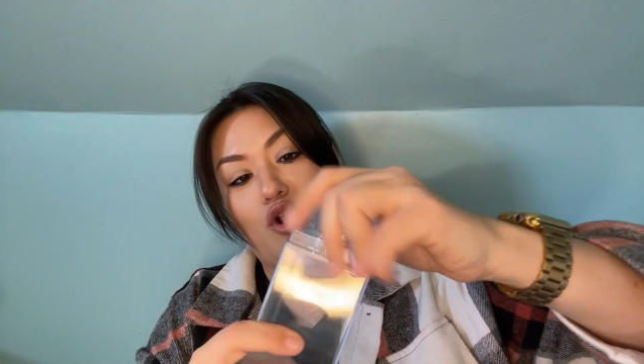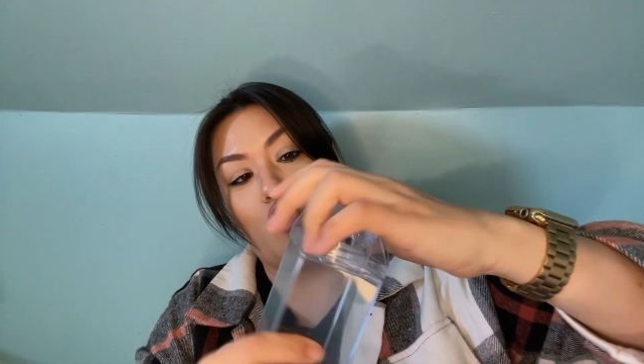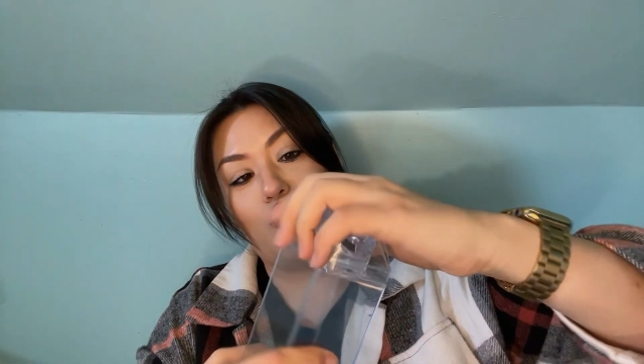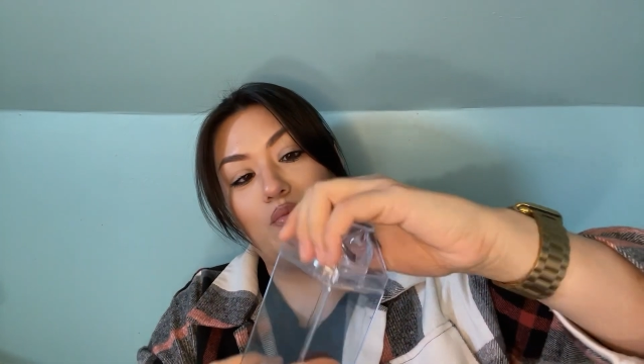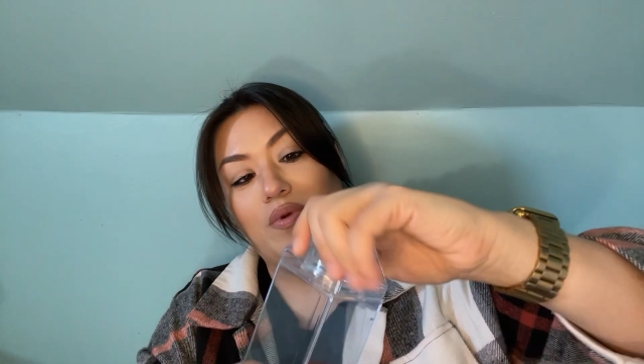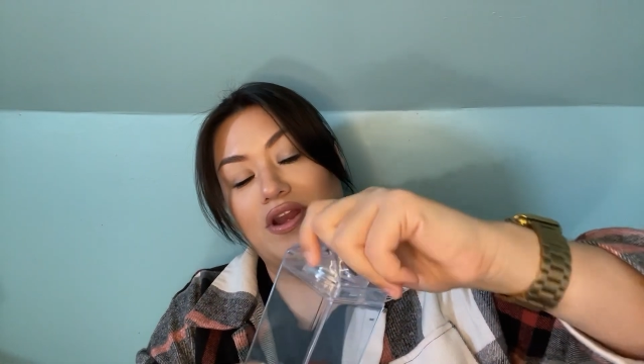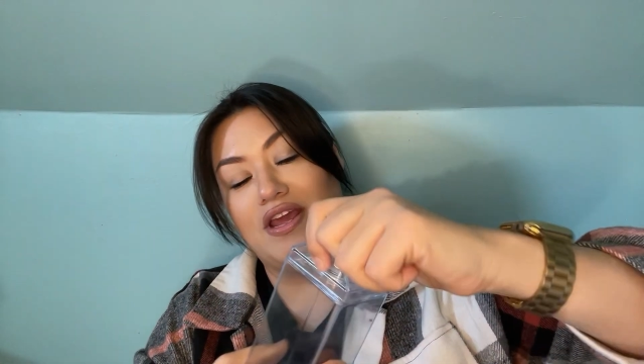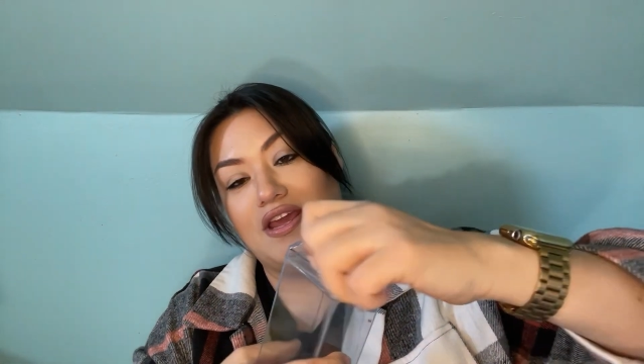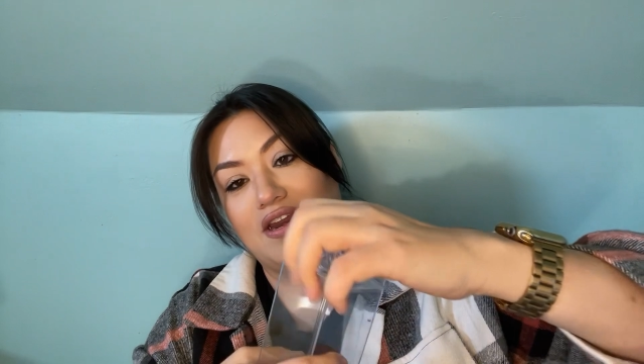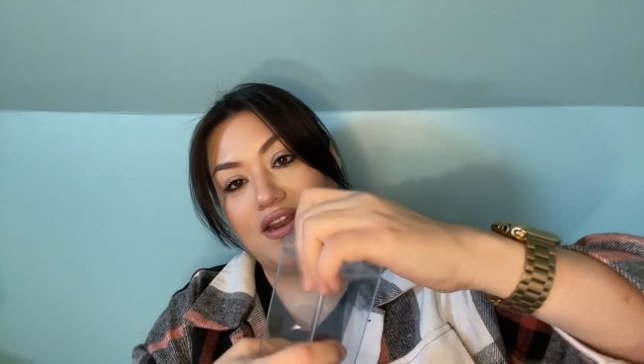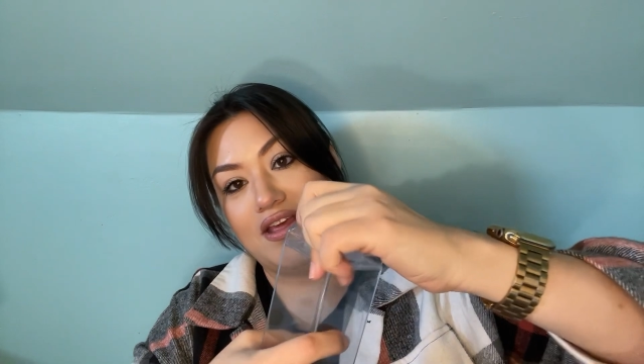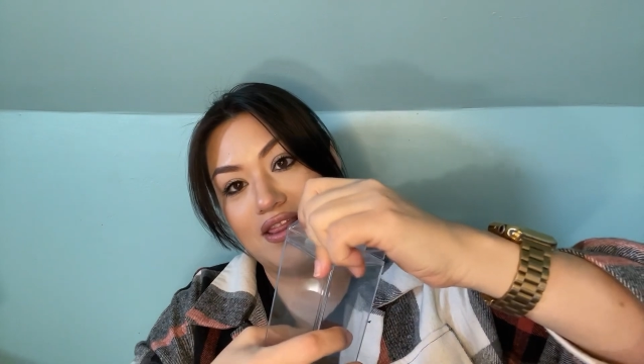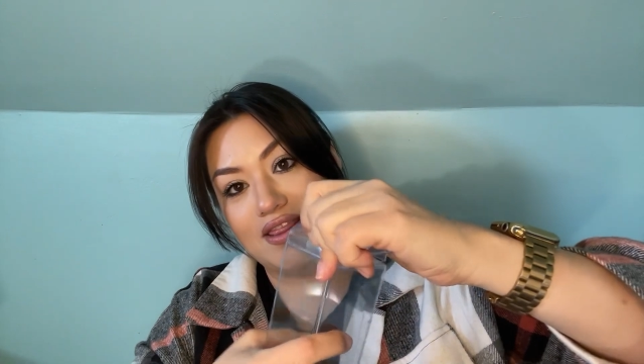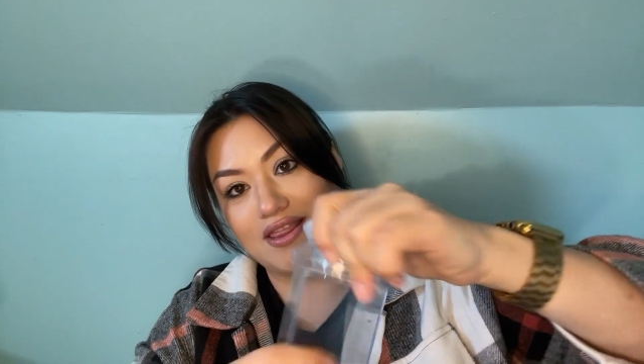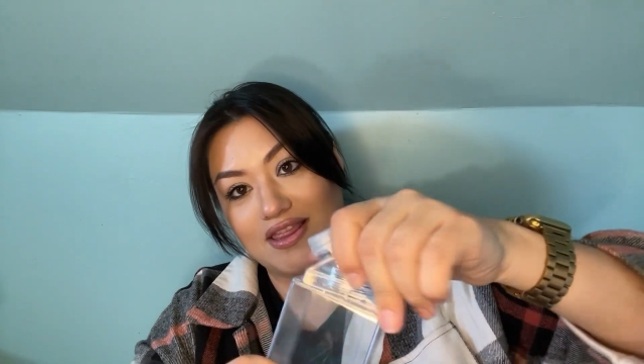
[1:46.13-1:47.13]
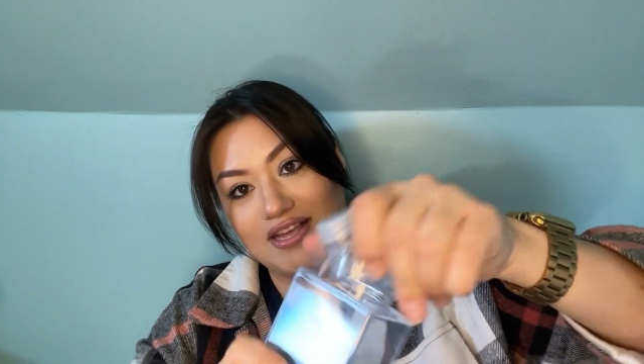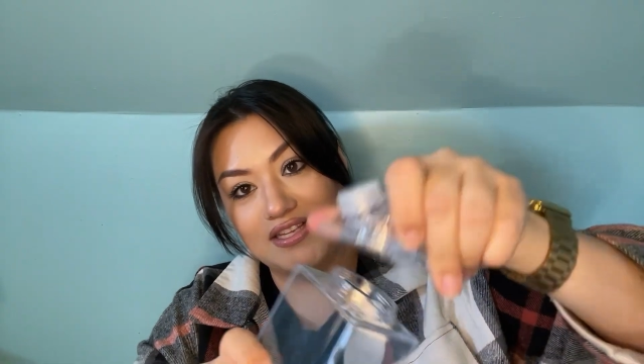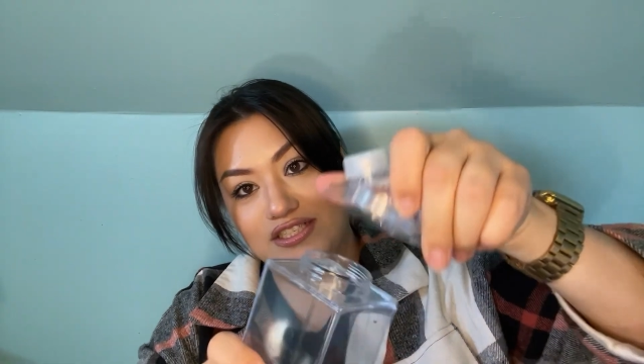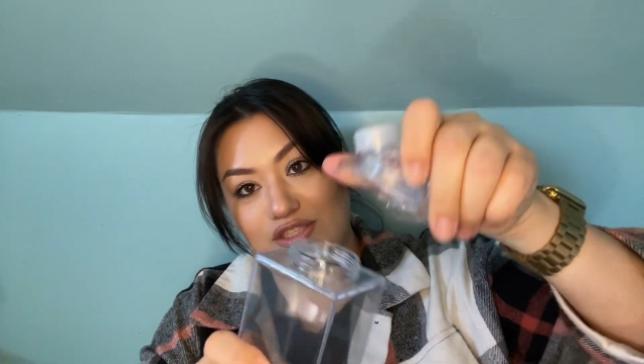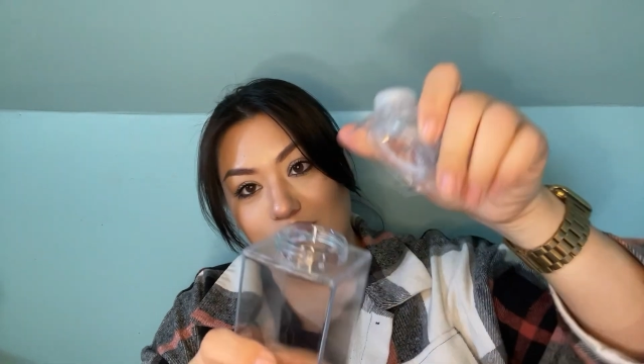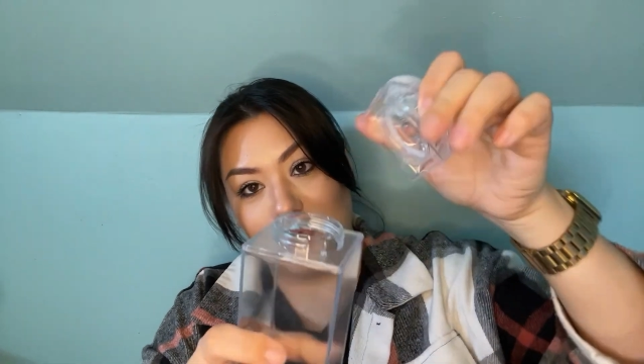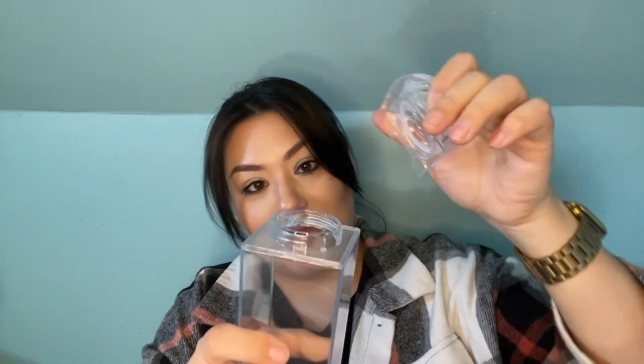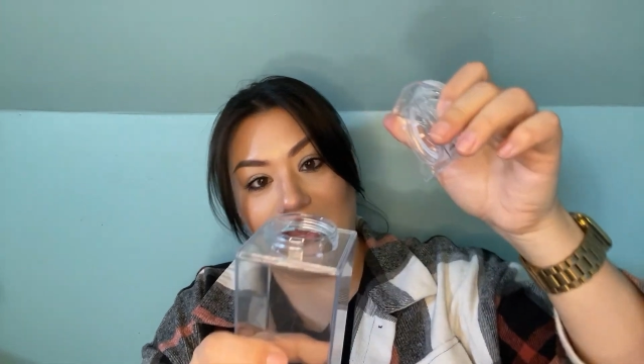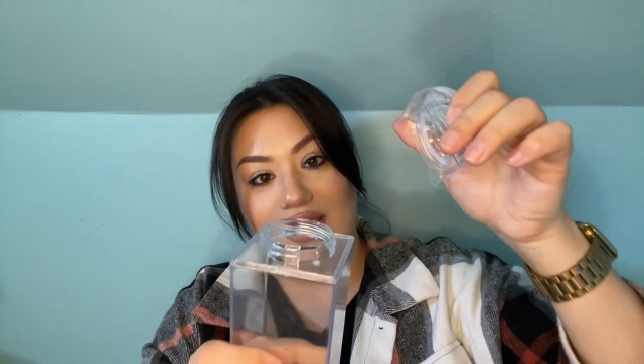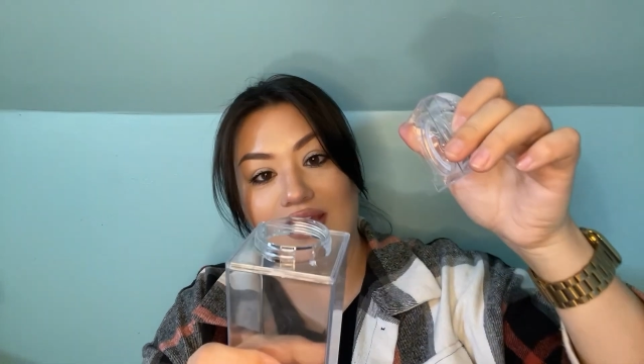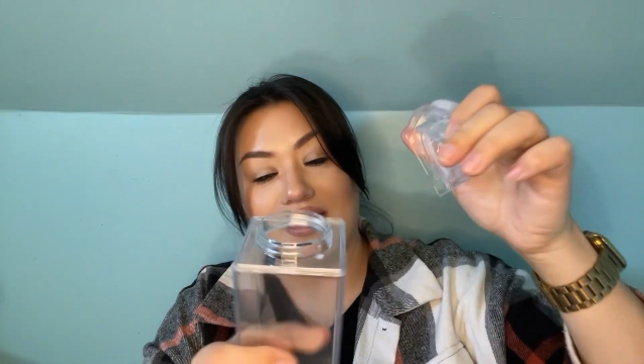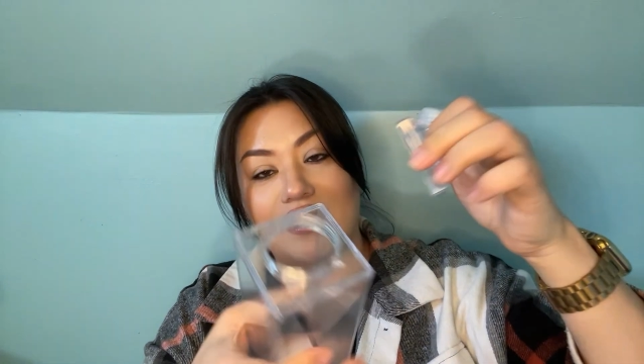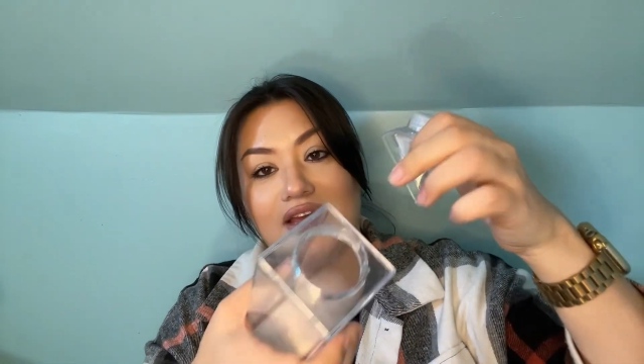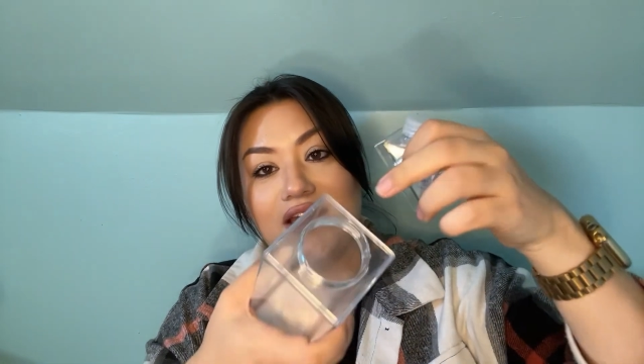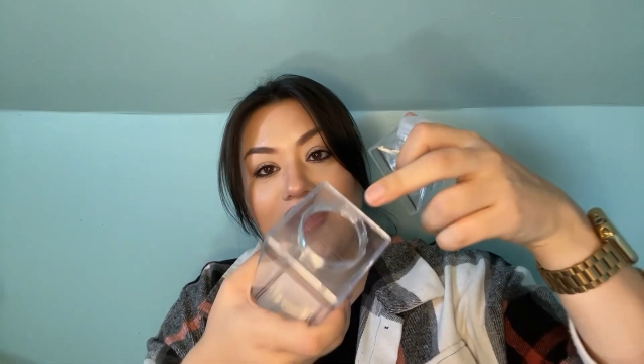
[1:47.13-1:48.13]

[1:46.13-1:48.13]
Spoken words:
open it this way